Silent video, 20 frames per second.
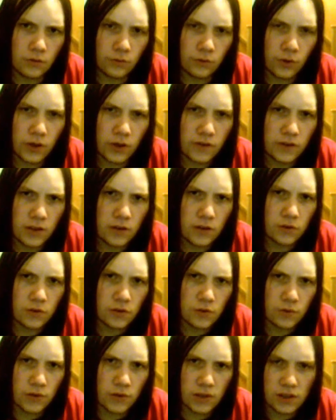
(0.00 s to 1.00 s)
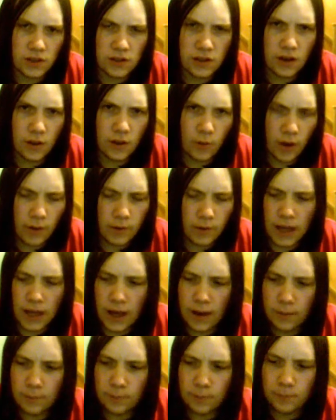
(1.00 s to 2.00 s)
reviews with just their
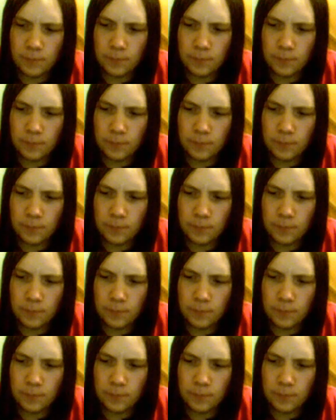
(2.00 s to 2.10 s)
webcam,